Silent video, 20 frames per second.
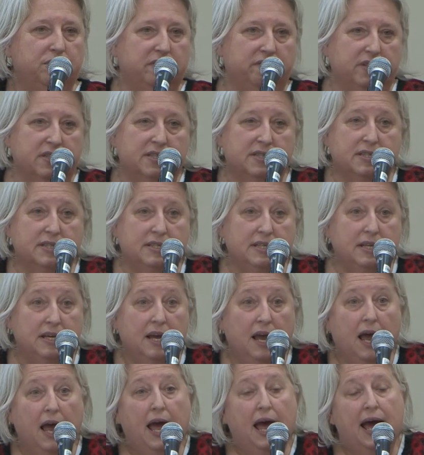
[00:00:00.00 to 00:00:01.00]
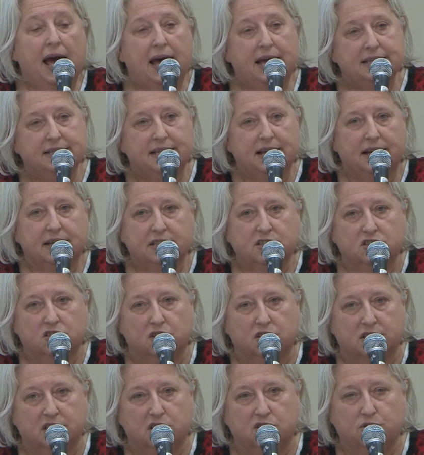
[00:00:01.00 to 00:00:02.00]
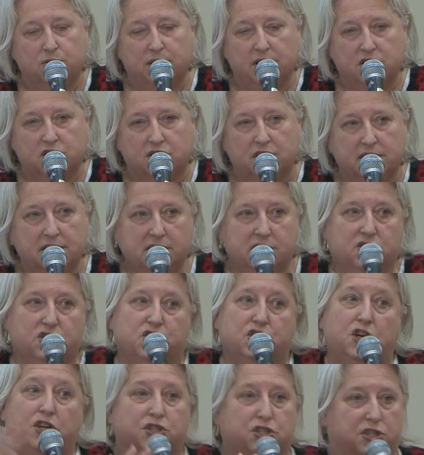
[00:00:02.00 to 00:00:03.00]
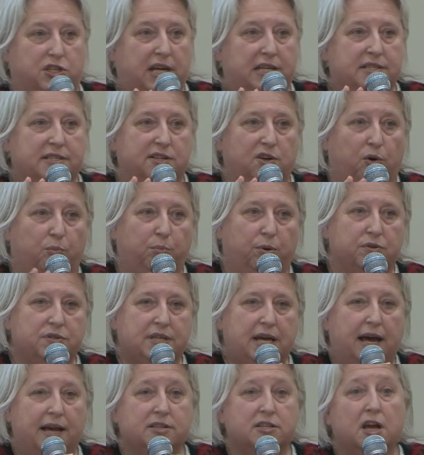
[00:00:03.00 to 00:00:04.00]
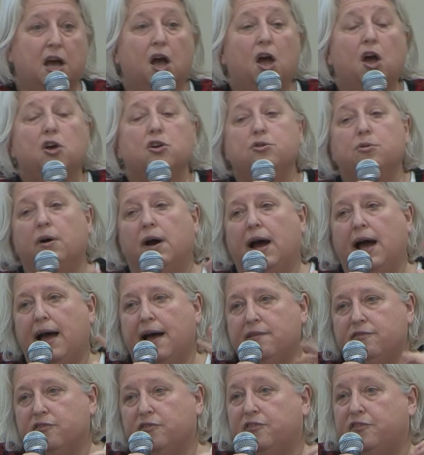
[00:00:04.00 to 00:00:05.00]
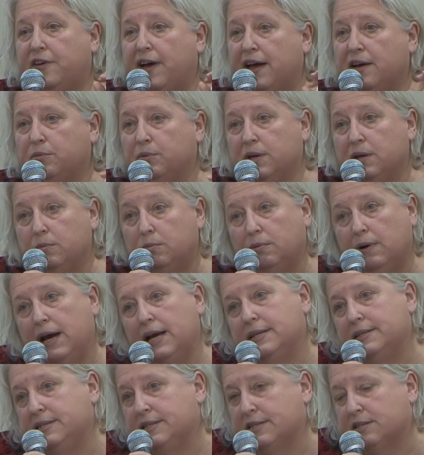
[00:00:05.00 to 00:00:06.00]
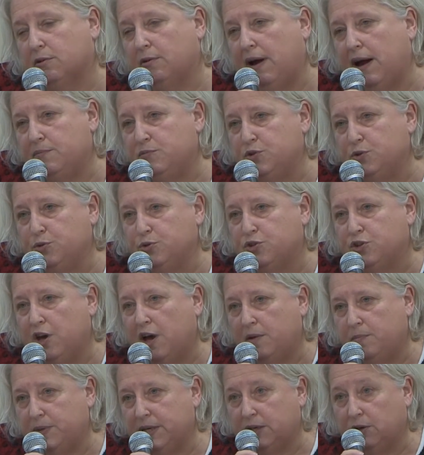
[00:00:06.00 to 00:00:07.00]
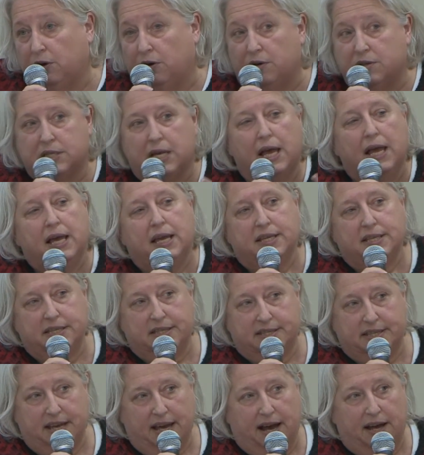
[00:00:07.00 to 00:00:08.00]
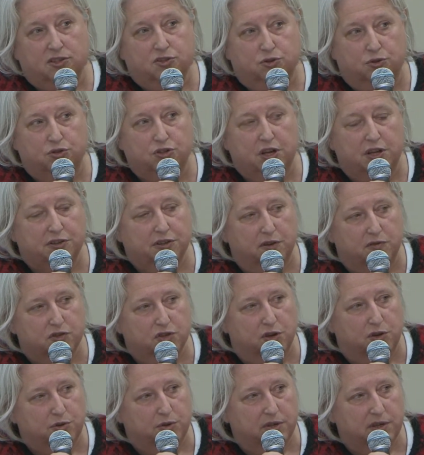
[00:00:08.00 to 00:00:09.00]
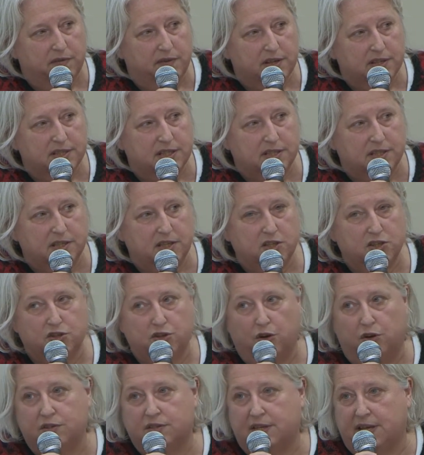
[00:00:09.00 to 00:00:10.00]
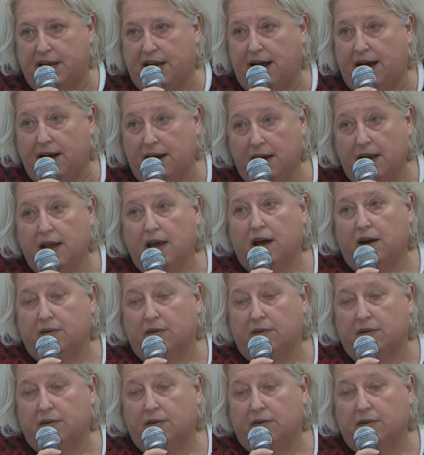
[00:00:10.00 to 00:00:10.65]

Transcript: university, and there is the situation is just at the opposite. You have very well described user because they are students of the university, so they are